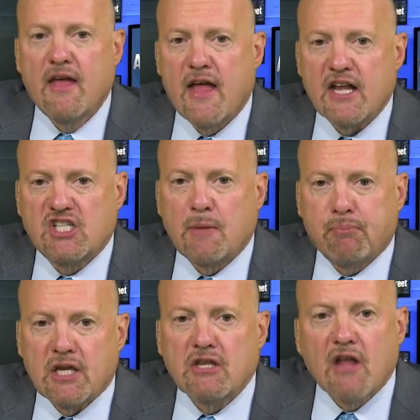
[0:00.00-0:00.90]
That's
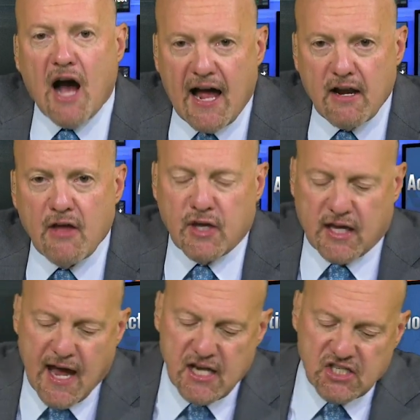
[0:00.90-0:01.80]
simply not the
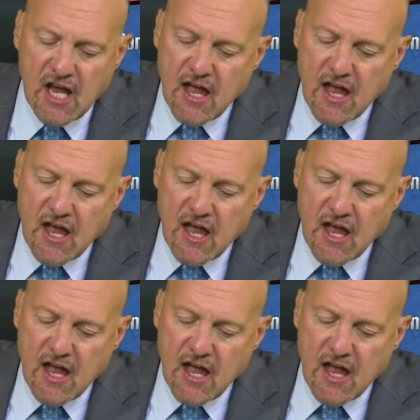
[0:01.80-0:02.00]
case.